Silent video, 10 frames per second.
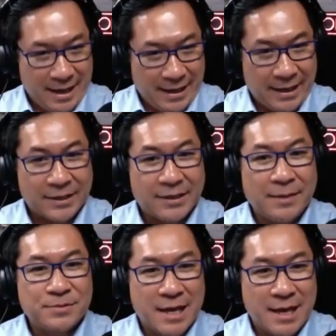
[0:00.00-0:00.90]
And it
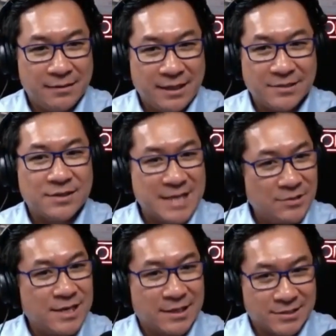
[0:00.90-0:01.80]
keeps on, it
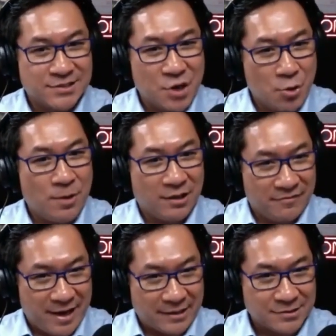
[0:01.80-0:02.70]
sounds like it's a snowball
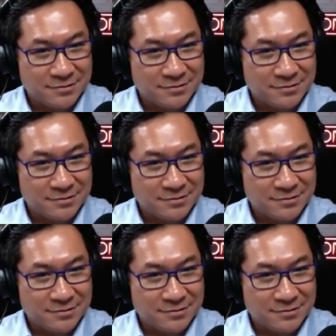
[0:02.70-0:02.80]
effect.